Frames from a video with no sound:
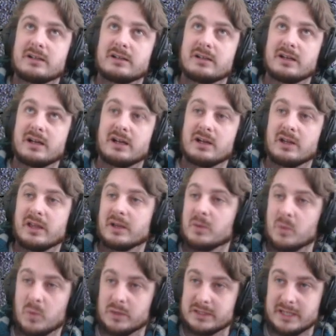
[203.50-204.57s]
like
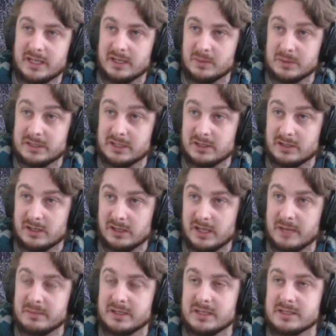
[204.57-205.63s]
what their
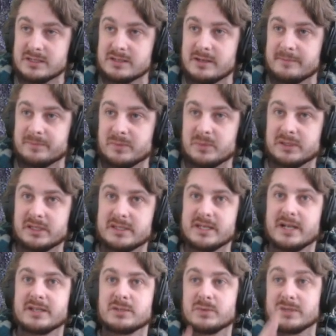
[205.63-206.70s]
alignment is, but the
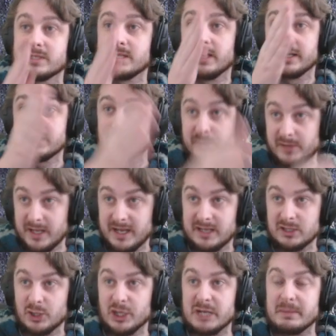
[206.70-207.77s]
Dowser would select a player
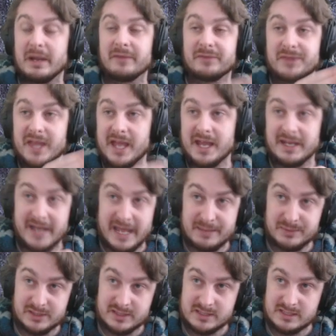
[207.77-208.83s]
and learn about their
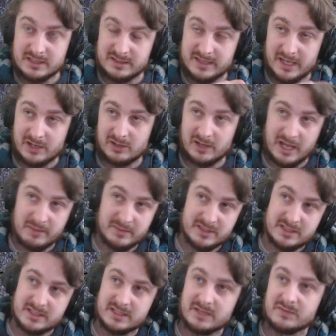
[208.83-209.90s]
neighbors and their
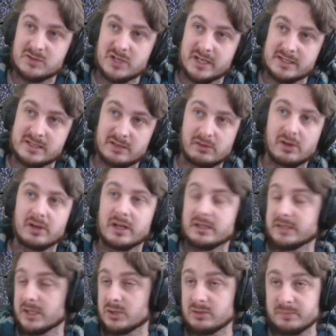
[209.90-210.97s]
alignments instead of just their own, and
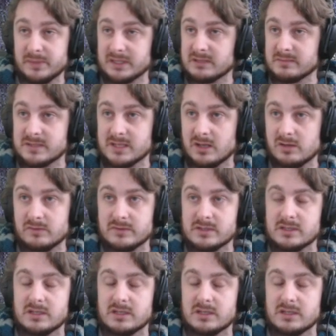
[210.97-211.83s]
they could pick themselves